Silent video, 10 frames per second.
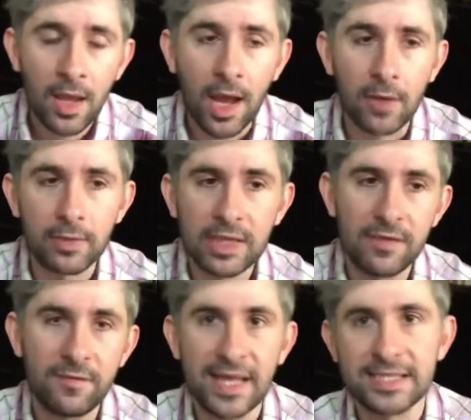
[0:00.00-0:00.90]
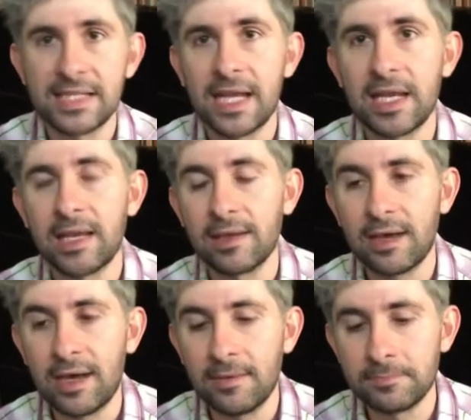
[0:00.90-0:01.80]
really fascinating
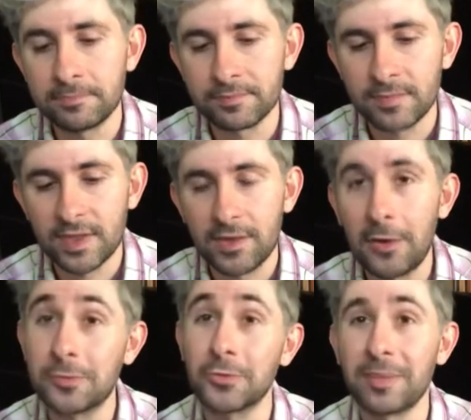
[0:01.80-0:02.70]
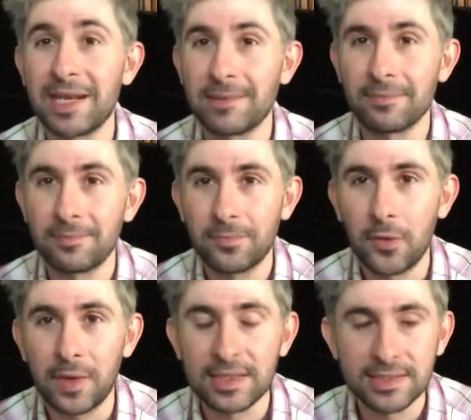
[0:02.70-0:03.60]
cultural meeting
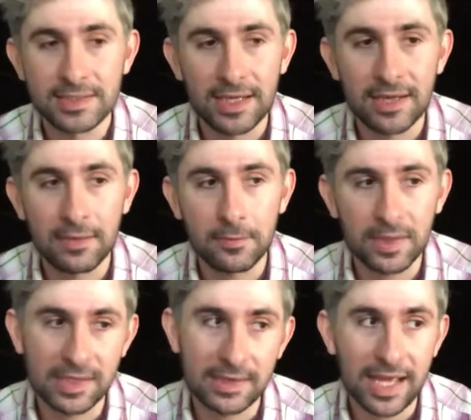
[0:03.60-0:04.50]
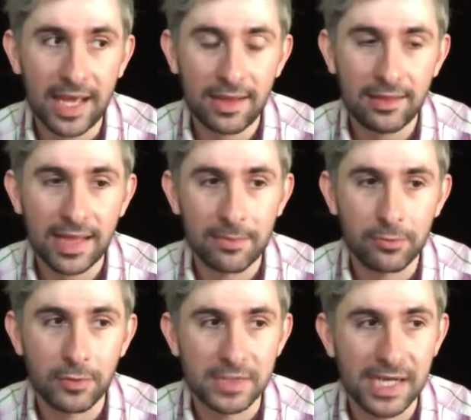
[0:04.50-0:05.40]
point within that
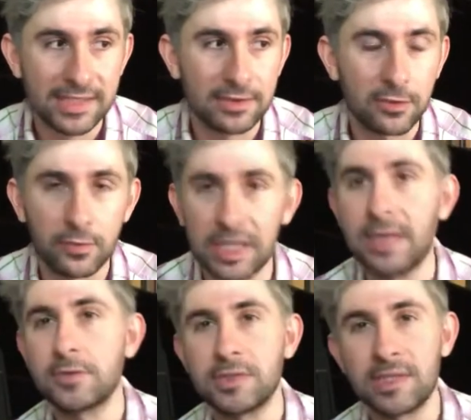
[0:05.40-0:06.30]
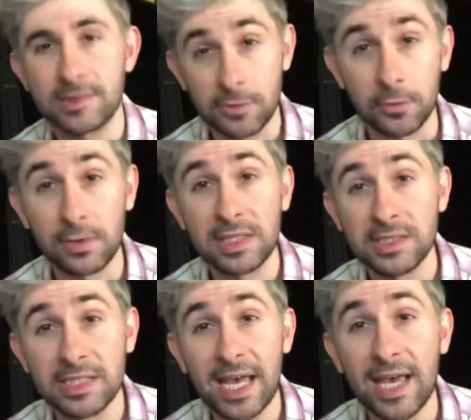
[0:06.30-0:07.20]
project. A lot of really interesting stories
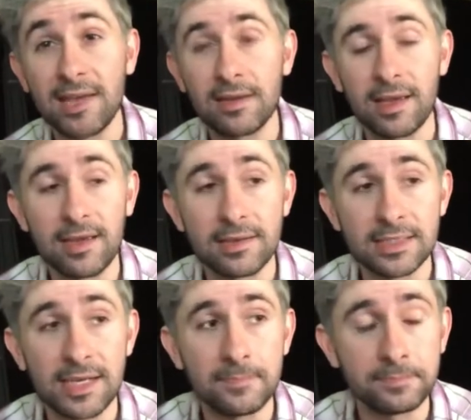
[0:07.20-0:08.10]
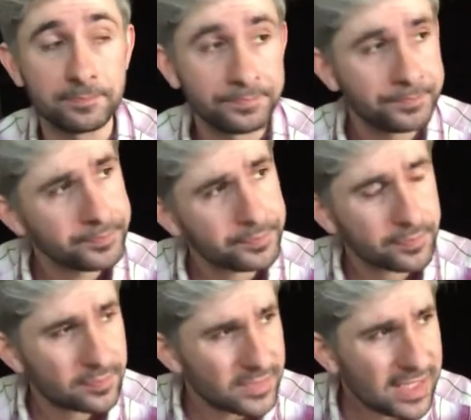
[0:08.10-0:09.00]
shared, and
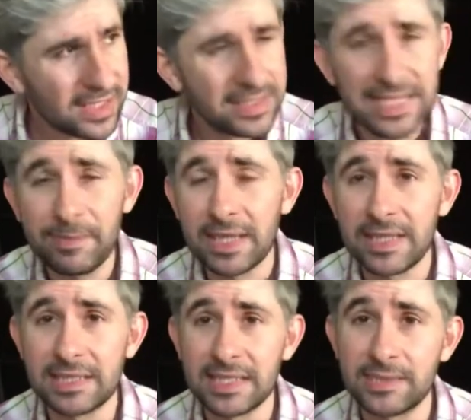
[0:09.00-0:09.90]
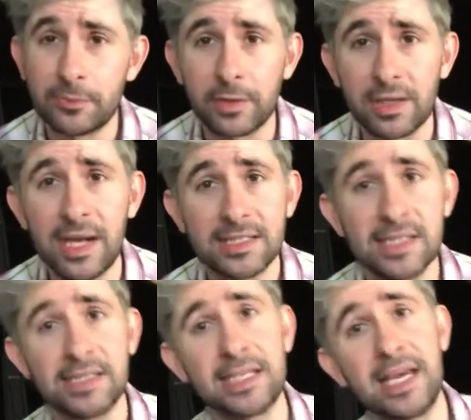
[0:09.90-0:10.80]
seemingly disparate
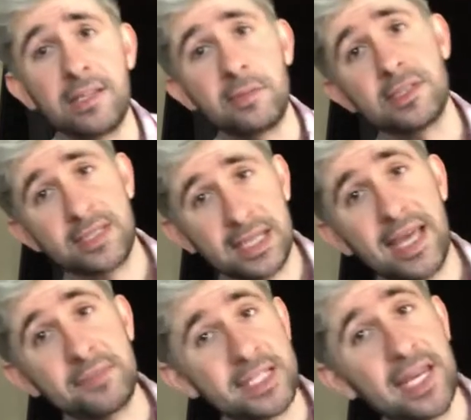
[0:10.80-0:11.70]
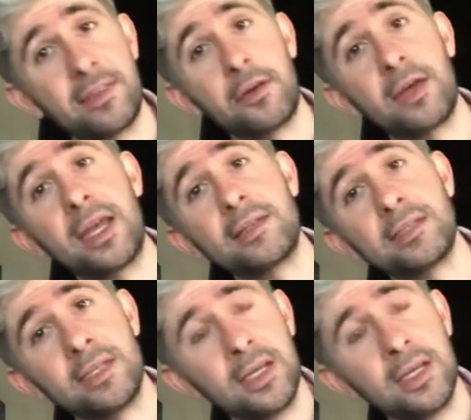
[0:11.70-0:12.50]
artistic elements that came together. And